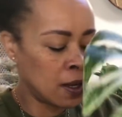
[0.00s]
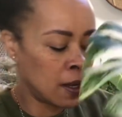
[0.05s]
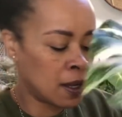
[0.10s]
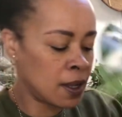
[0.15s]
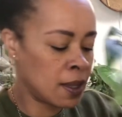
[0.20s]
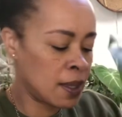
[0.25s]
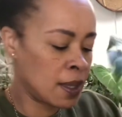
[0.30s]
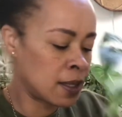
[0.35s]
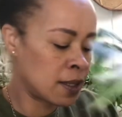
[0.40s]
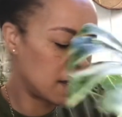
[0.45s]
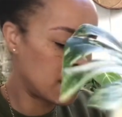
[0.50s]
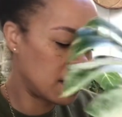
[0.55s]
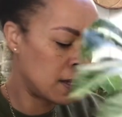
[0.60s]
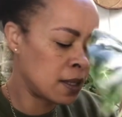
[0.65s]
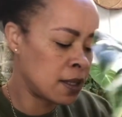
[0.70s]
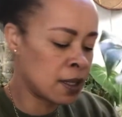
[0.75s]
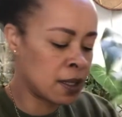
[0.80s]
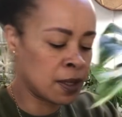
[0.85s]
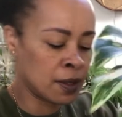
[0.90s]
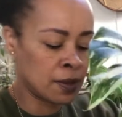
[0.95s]
And that's her
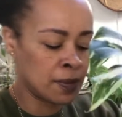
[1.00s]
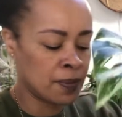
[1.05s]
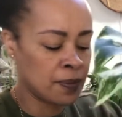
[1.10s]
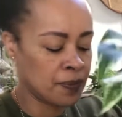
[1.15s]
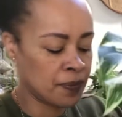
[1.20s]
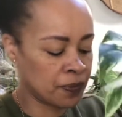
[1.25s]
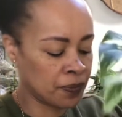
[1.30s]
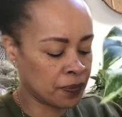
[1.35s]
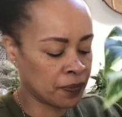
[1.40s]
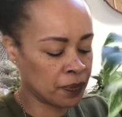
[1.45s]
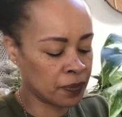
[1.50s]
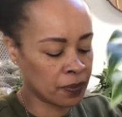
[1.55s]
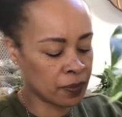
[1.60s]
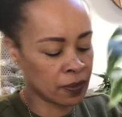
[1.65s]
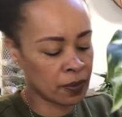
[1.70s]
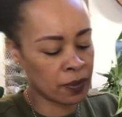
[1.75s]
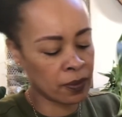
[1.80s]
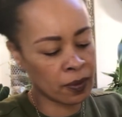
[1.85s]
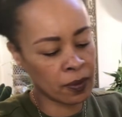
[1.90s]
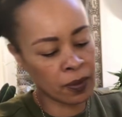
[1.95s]
done.
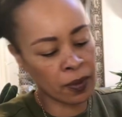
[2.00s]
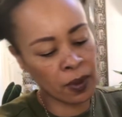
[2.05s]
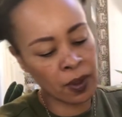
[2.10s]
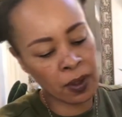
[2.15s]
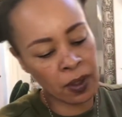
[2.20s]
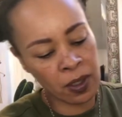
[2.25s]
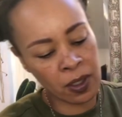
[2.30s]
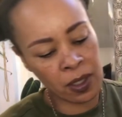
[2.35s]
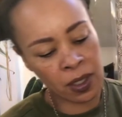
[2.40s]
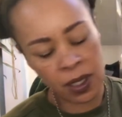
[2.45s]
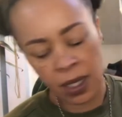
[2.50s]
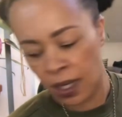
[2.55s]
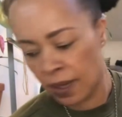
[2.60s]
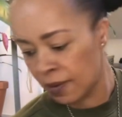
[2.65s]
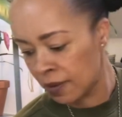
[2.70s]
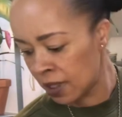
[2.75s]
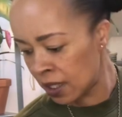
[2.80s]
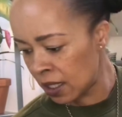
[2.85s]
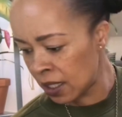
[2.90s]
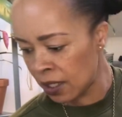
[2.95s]
Should we give
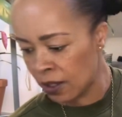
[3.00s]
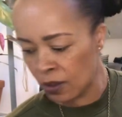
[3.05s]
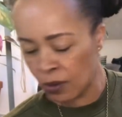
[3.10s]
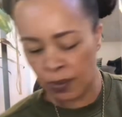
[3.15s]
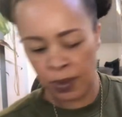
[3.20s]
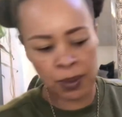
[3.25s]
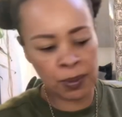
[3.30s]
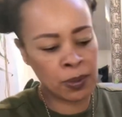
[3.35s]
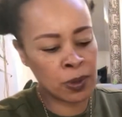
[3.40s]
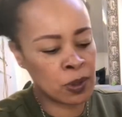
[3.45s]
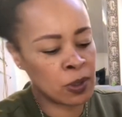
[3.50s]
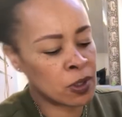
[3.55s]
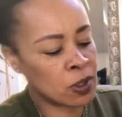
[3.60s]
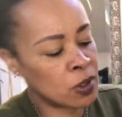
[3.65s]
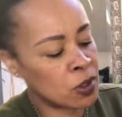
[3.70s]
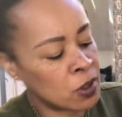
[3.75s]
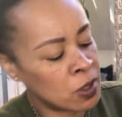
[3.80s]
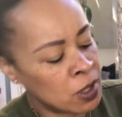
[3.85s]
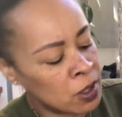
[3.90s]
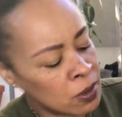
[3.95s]
her a little bit more
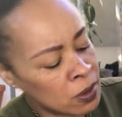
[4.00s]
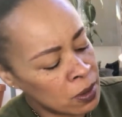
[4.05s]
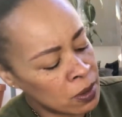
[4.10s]
soil?